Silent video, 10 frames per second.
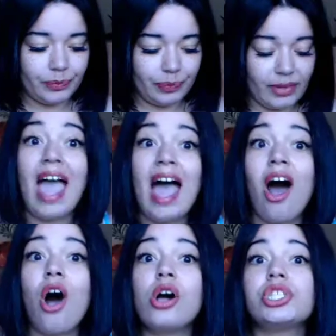
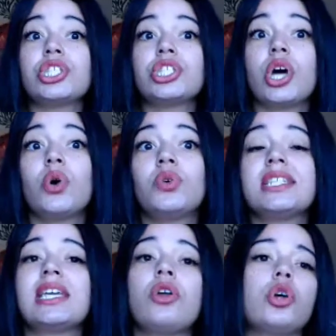Also, this can
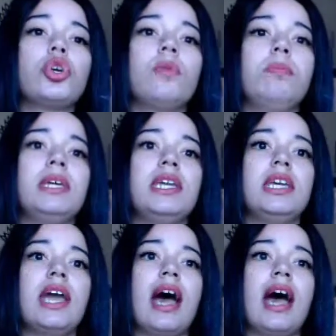also be